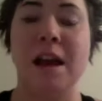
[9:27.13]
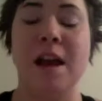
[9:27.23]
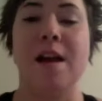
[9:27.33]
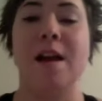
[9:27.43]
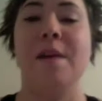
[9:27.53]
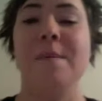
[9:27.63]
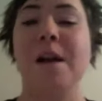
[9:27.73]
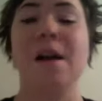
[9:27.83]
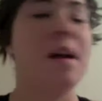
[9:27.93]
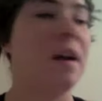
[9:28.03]

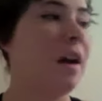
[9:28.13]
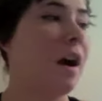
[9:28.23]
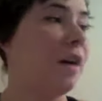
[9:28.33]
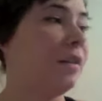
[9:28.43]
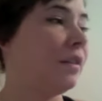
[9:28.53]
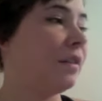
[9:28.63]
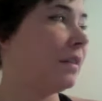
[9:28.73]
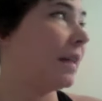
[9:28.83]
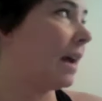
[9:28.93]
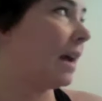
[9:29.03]
Other
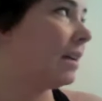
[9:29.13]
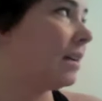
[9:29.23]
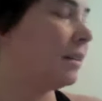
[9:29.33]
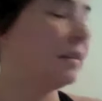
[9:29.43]
than that,